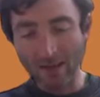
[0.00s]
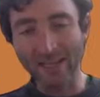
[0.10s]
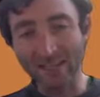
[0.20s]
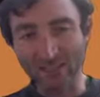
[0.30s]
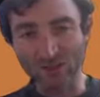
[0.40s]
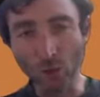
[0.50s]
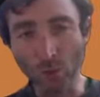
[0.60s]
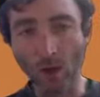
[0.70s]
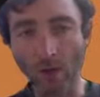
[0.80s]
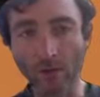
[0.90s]
making these
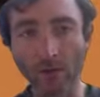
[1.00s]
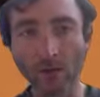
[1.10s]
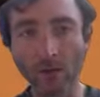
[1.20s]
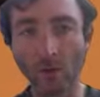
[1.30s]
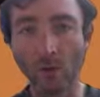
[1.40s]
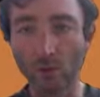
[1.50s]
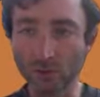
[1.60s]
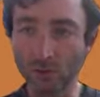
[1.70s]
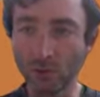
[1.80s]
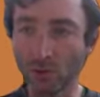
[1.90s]
too long or
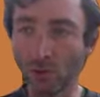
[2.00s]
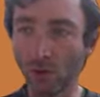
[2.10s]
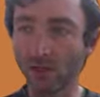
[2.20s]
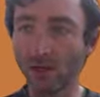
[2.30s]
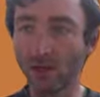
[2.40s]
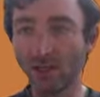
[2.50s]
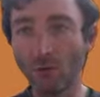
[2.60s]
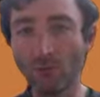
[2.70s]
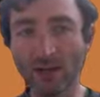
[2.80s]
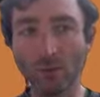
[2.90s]
too short you
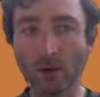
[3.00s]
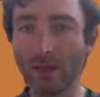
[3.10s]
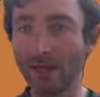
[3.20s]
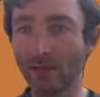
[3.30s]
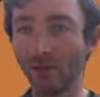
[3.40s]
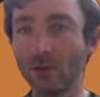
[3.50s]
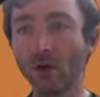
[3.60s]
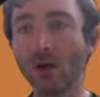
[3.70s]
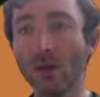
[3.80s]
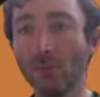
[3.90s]
don't really want to make it too long.